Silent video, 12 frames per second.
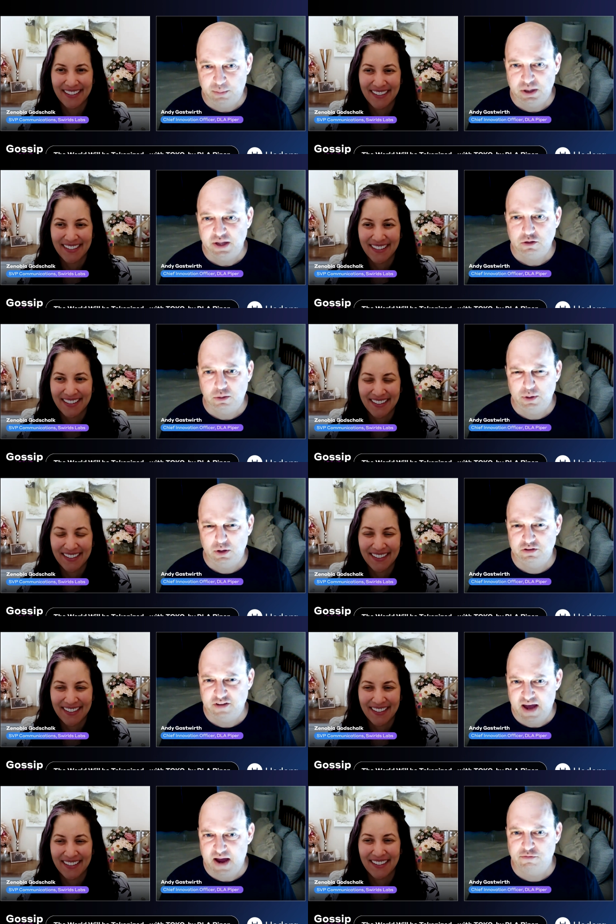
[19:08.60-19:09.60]
Speaker 1: applicable
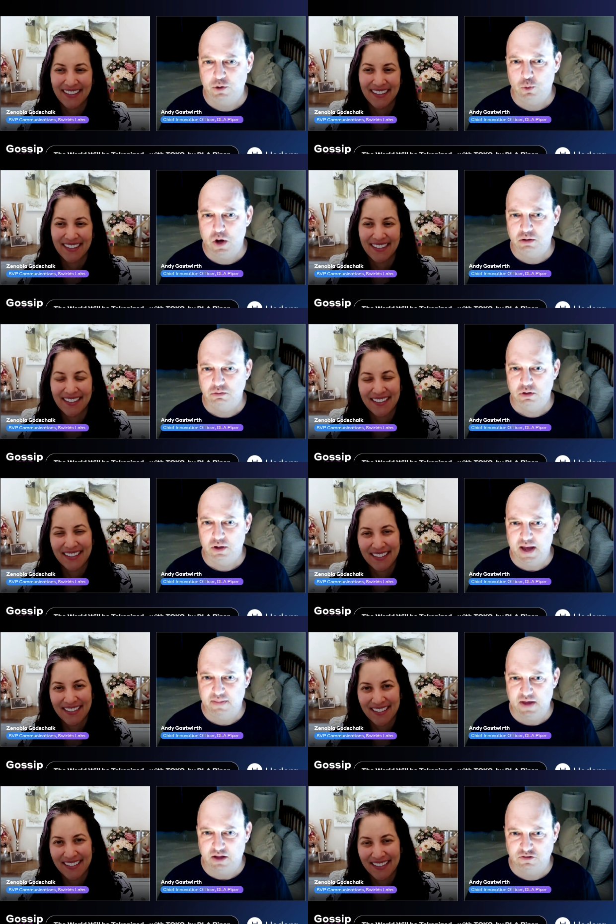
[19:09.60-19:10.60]
to everyone.
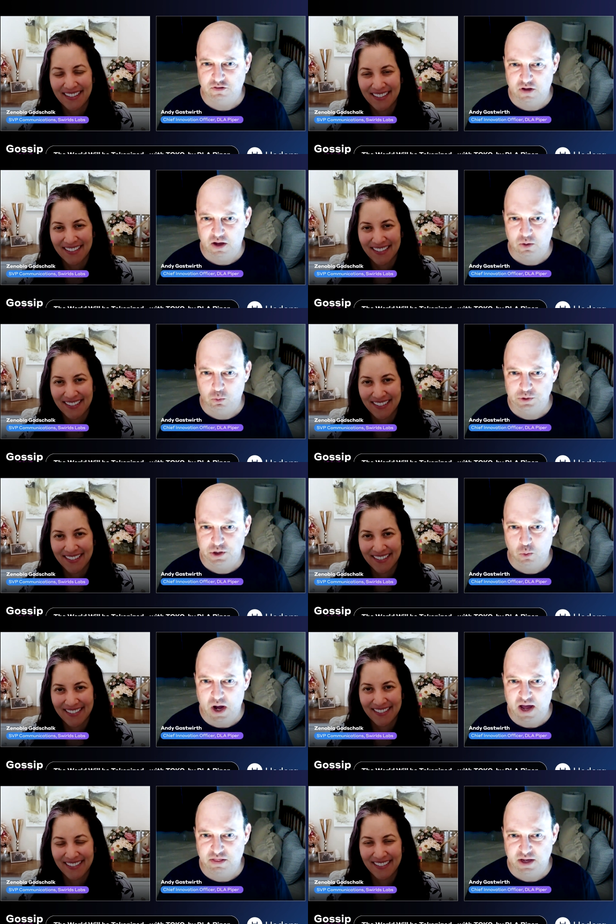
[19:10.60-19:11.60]
And that's uh, you know,
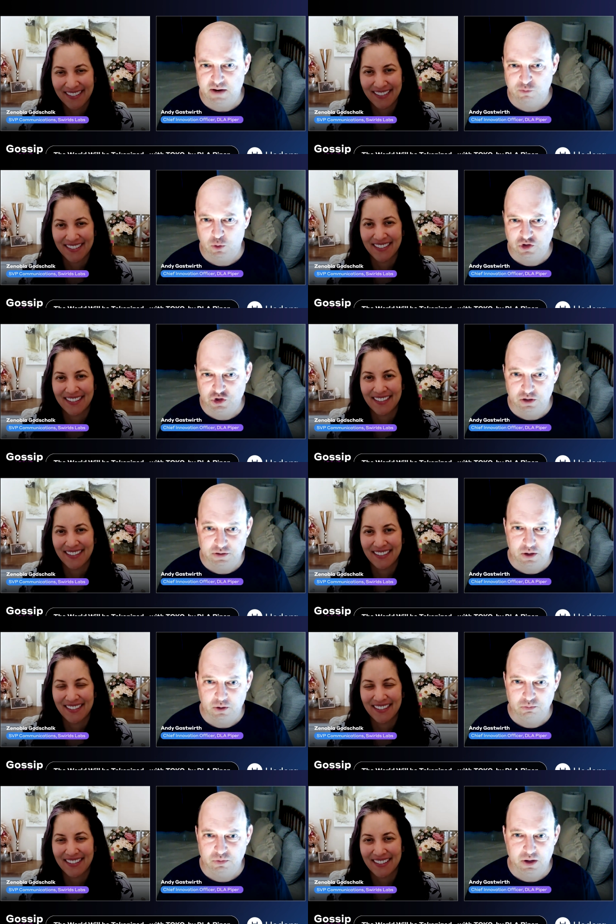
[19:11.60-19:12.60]
why I think everyone should, you
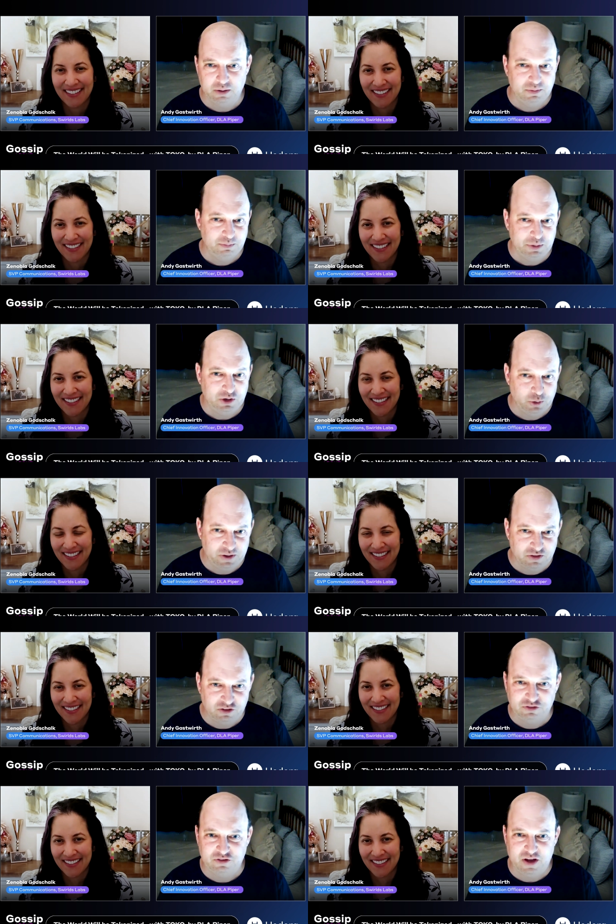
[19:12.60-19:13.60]
know, uh, between
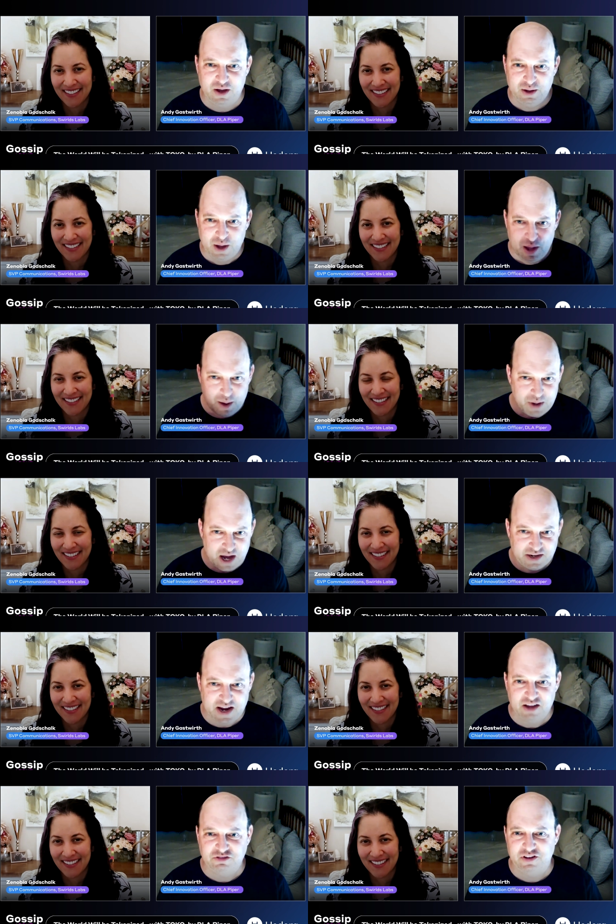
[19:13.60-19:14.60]
this uh,
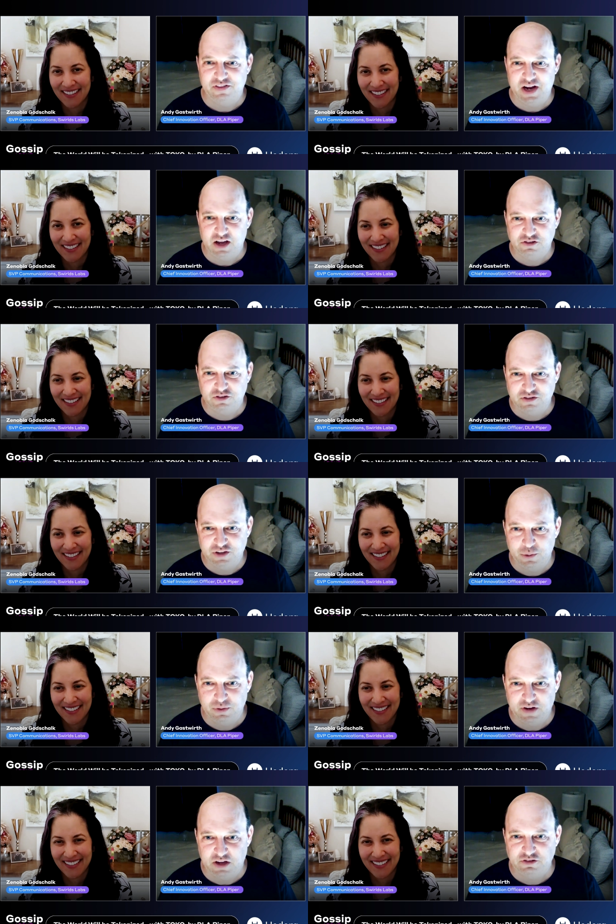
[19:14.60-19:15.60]
podcast and the next, you know,
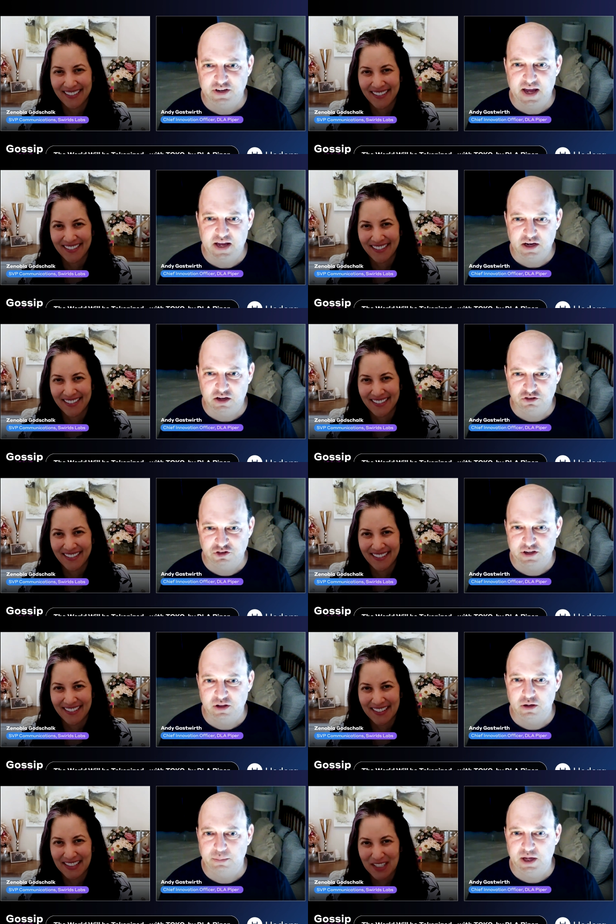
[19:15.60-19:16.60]
investigate E S G a
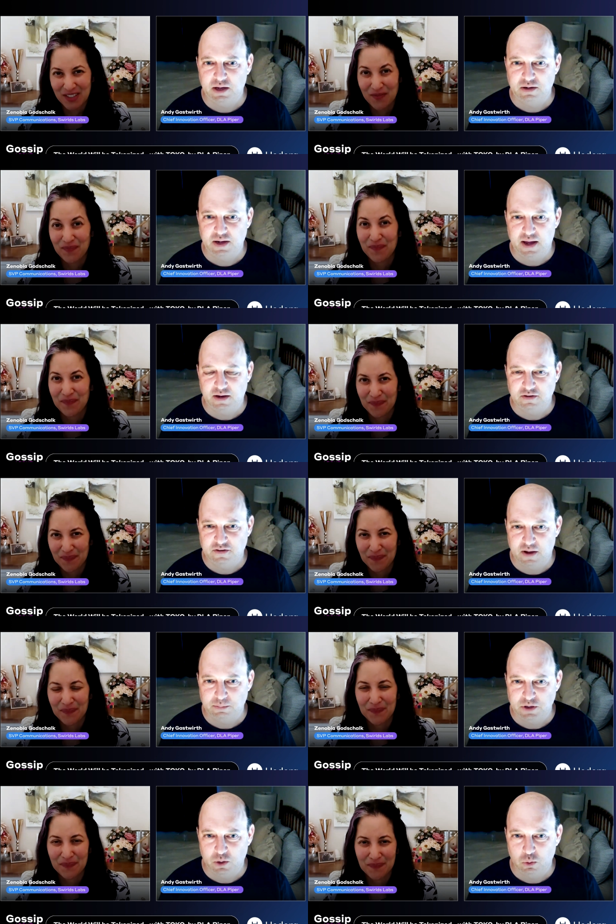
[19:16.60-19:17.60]
little bit, and
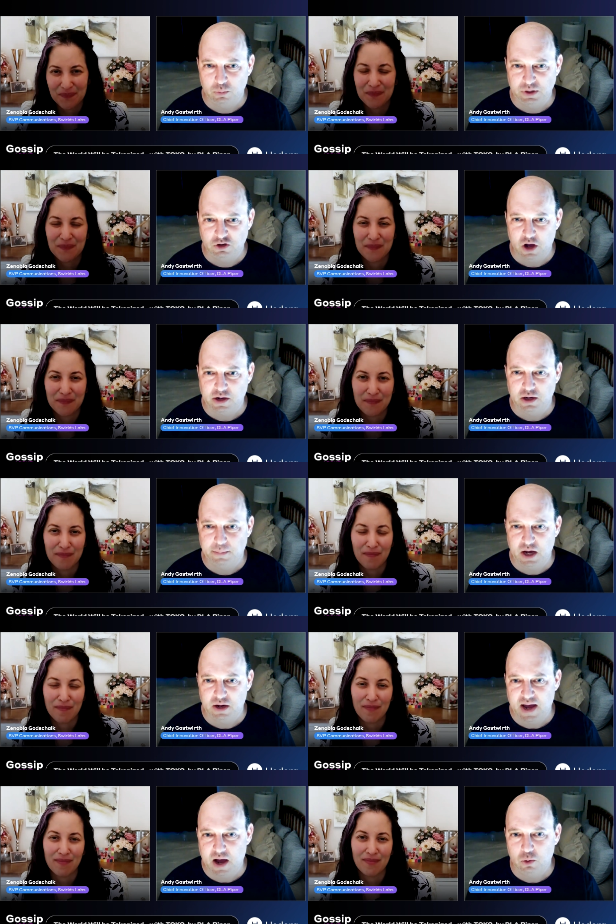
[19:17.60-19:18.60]
um, you know, we'll be talking
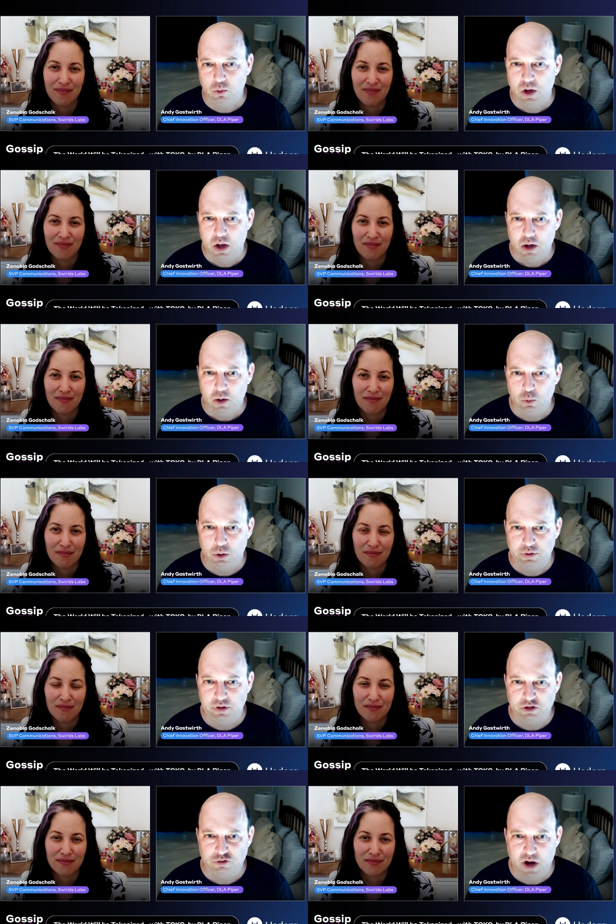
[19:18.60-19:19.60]
about how we're
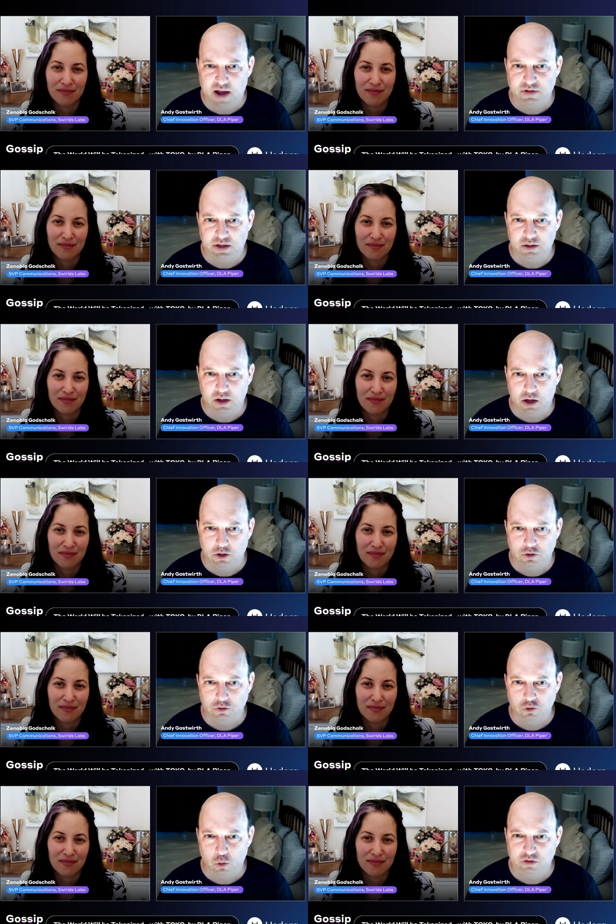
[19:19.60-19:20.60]
really driving uh,
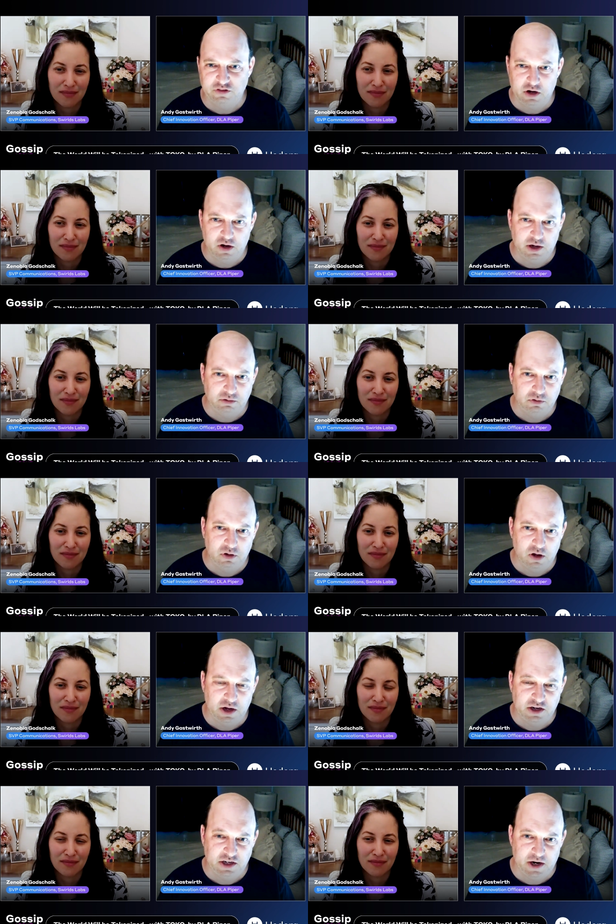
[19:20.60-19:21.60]
towards that on
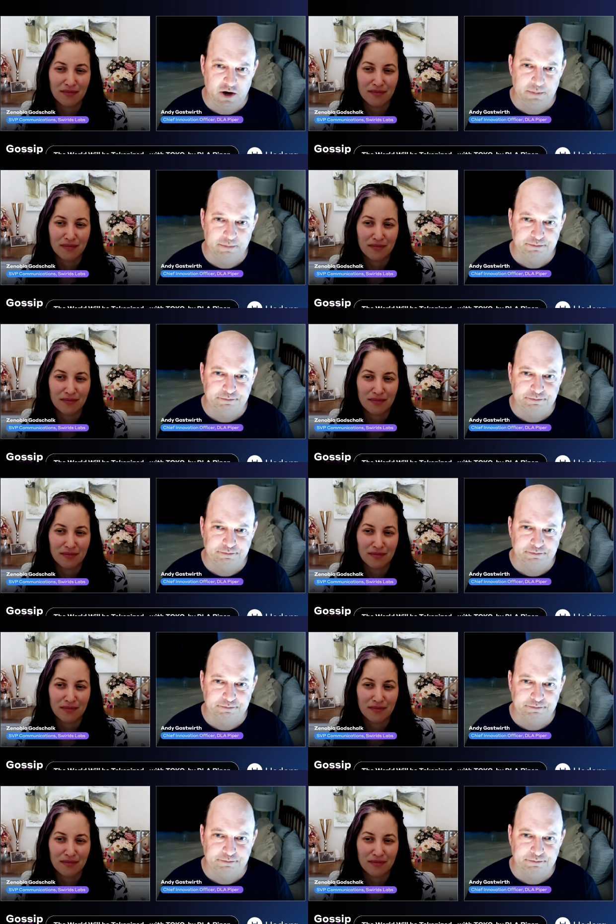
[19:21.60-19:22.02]
on Hedera.